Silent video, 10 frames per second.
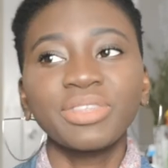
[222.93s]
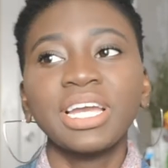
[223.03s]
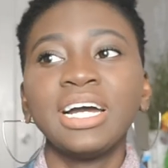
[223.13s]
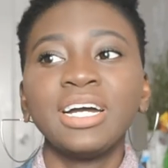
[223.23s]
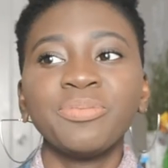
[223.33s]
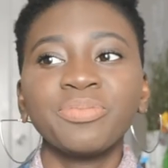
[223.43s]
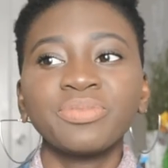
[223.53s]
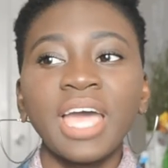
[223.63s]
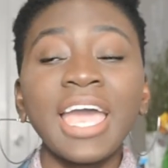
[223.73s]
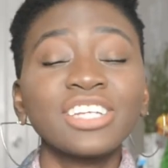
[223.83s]

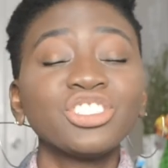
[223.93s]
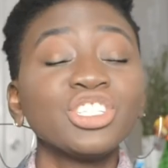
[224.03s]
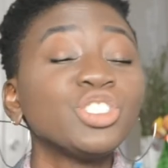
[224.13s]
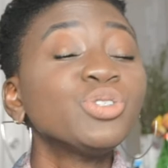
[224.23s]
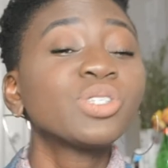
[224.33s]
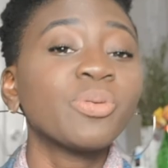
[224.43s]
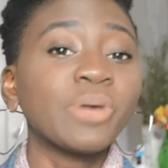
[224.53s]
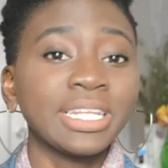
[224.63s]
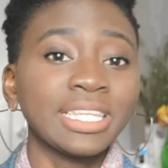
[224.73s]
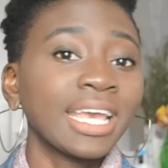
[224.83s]
I actually knew
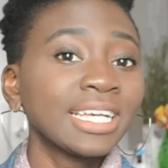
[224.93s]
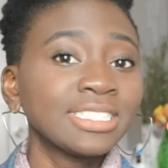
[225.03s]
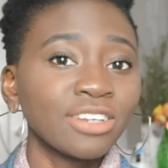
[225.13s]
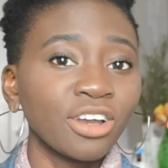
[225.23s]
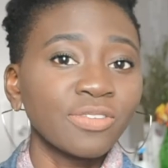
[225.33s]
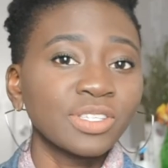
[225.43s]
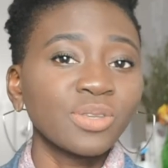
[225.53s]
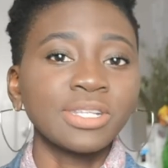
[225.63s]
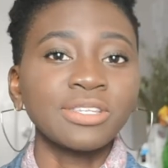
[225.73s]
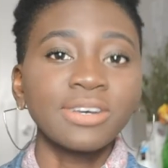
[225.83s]
someone at the casting office, so
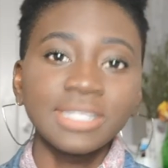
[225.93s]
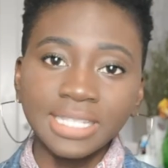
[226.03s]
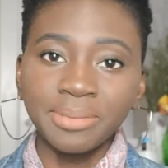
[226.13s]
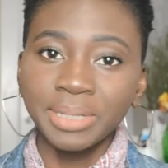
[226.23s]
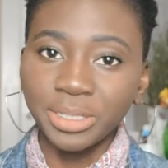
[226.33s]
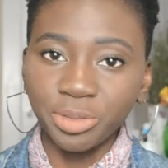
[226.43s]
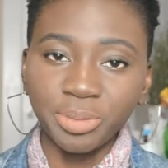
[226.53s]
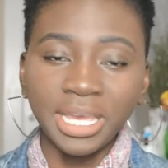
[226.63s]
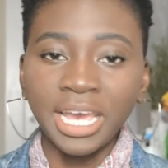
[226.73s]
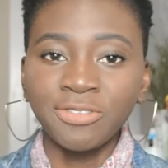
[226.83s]
I talked to him a little
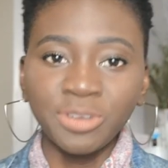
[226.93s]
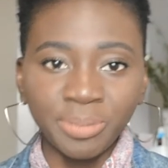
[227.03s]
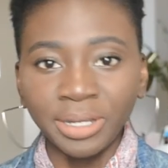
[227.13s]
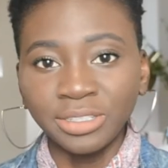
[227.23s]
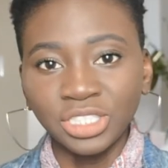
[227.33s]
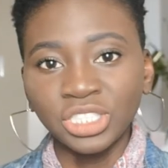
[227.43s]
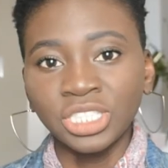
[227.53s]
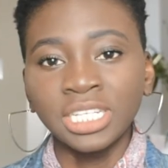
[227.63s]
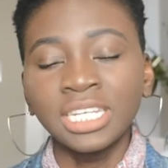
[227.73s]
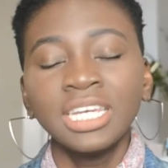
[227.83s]
bit after my audition.